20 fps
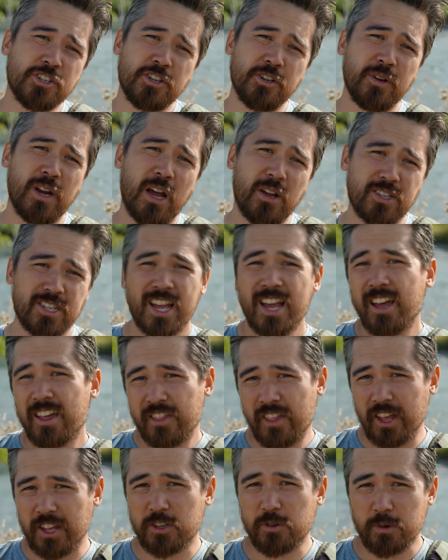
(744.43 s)
shootouts.
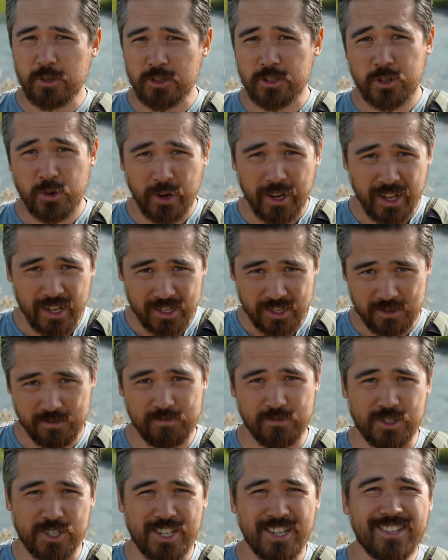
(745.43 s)
Thanks so much for joining
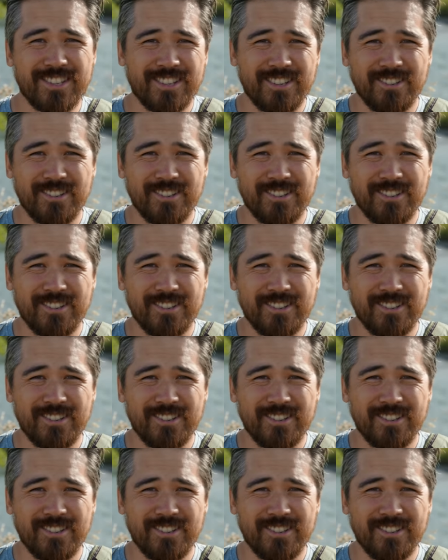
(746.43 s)
us. We'll see you